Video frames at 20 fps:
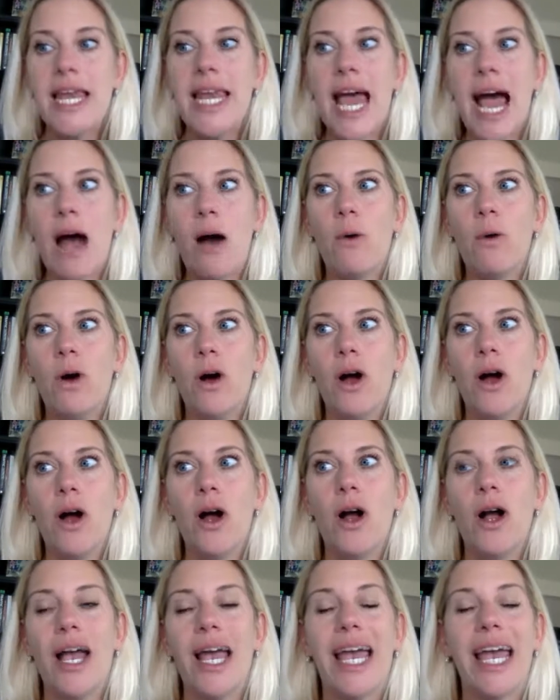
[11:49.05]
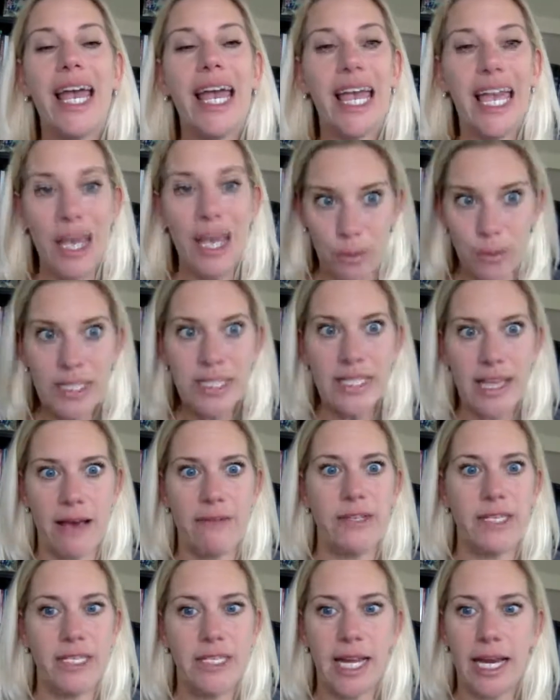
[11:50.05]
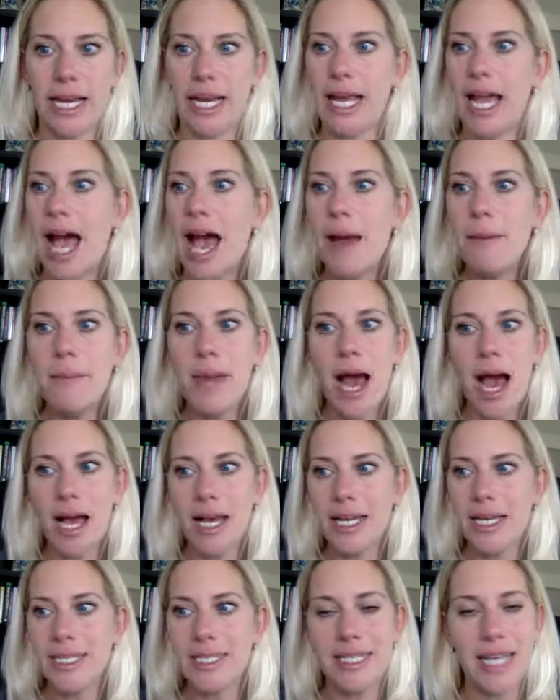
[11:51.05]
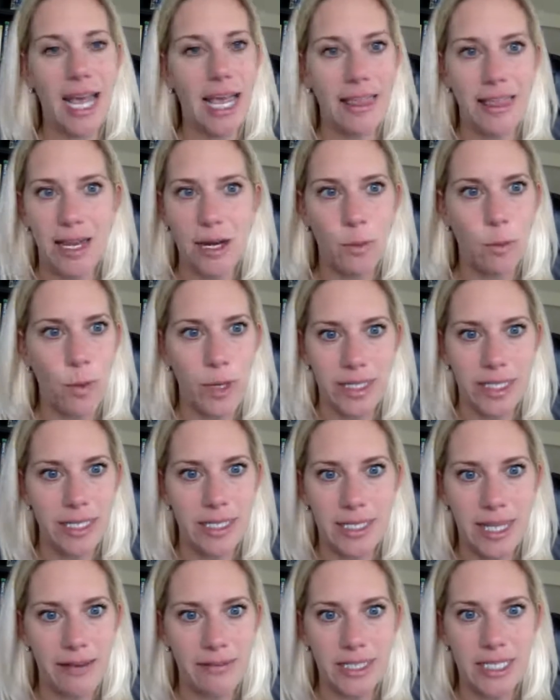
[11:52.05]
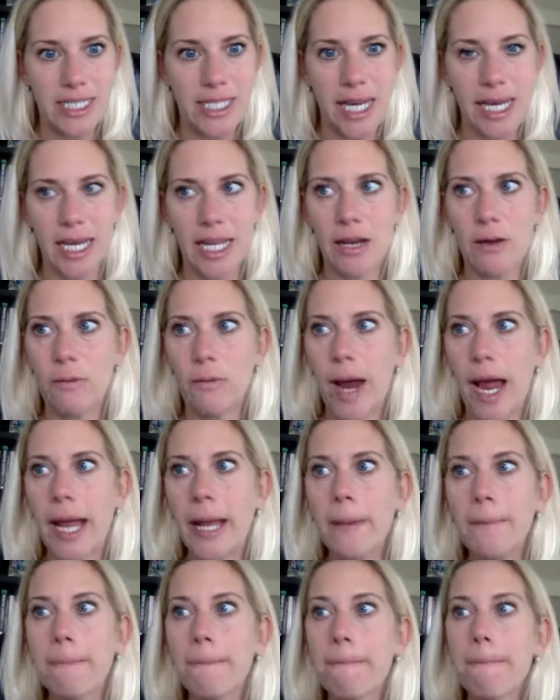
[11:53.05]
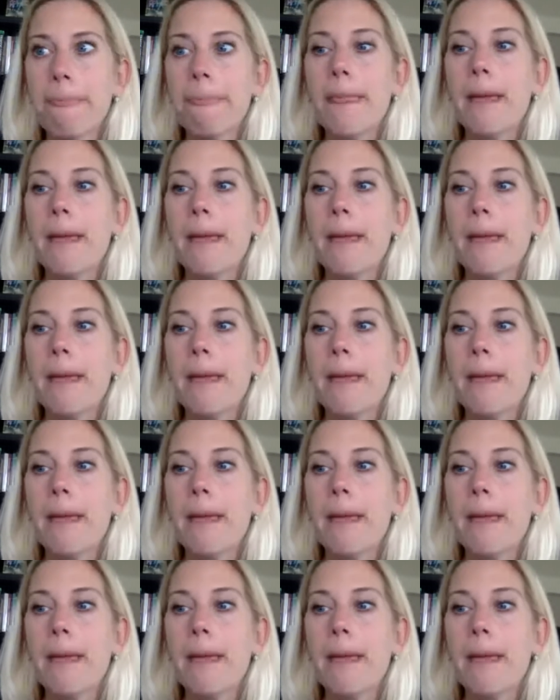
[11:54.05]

Now, it was devastating. I'm not going to say that it wasn't devastating, right?